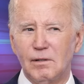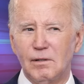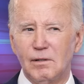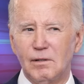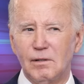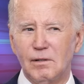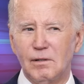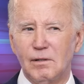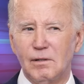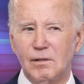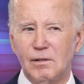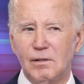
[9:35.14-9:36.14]

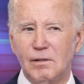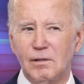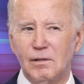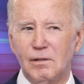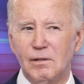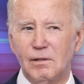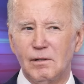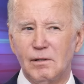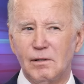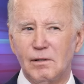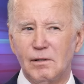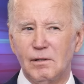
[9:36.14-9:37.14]

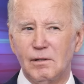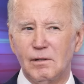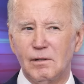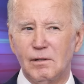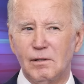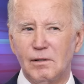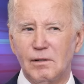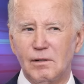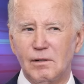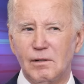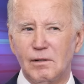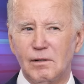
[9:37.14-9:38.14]

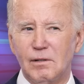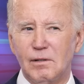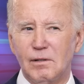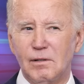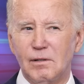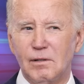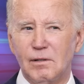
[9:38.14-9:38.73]
No words are spoken by the person on screen.